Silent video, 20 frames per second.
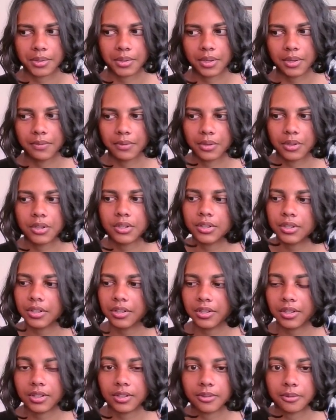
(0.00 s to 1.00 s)
So if you're
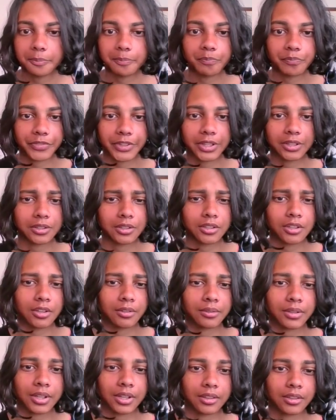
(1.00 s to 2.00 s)
interested in
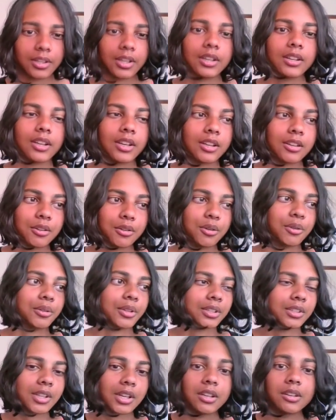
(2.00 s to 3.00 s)
stuff like that, I don't
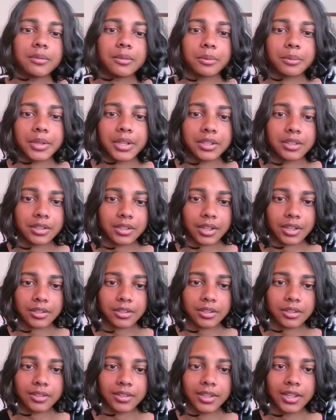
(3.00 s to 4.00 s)
know, that's kind of a weird
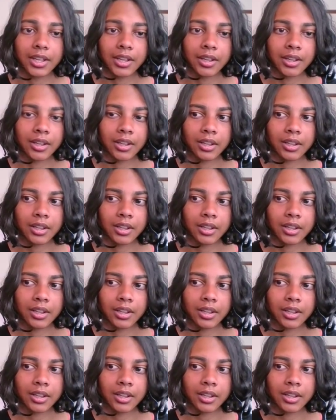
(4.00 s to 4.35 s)
discussion.